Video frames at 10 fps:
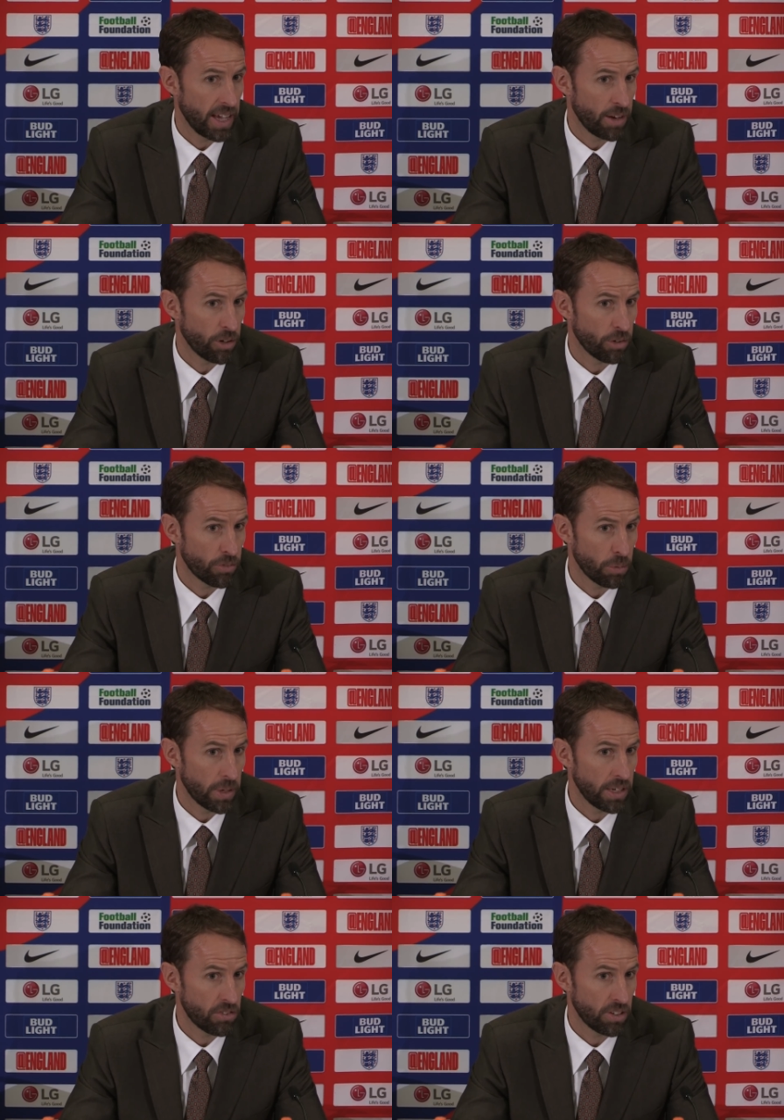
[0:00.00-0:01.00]
area of the
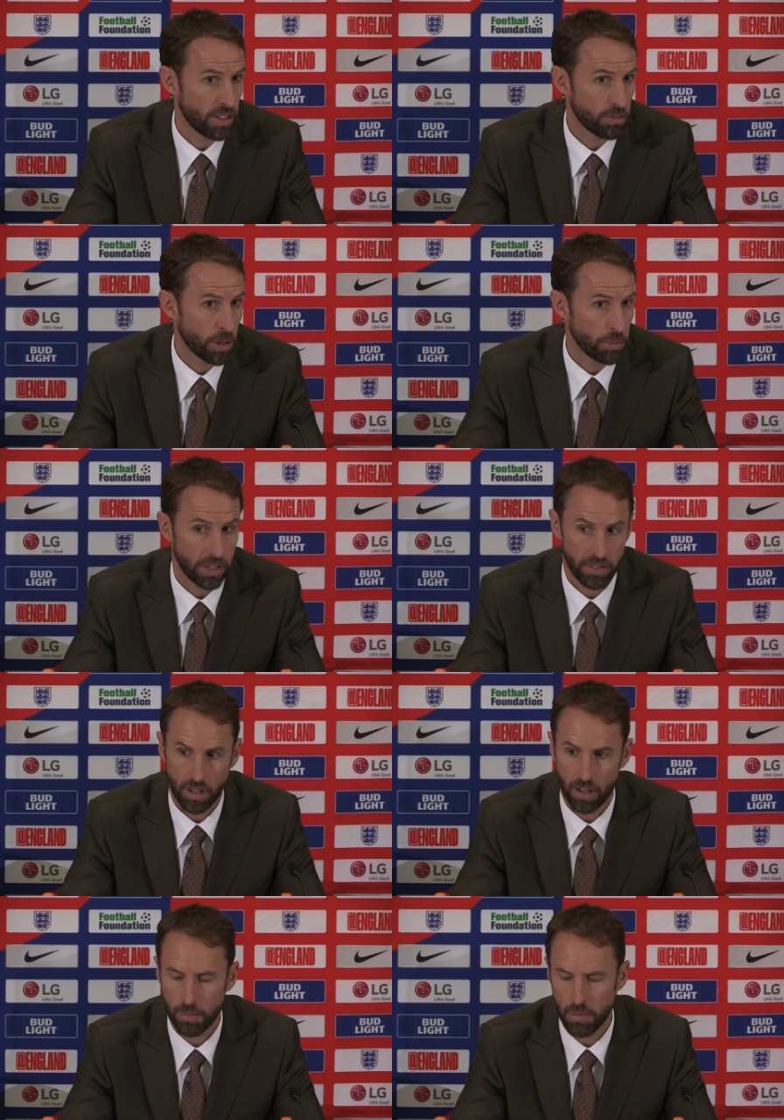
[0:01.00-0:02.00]
pitch at this moment in
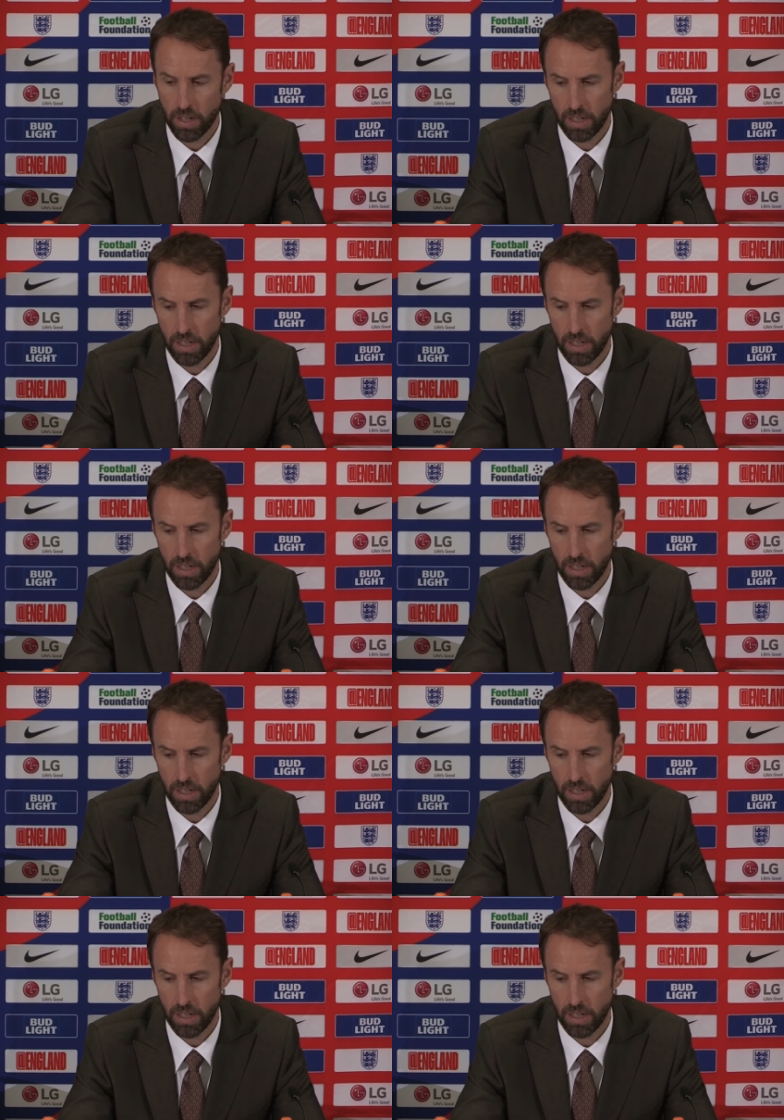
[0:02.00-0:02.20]
time.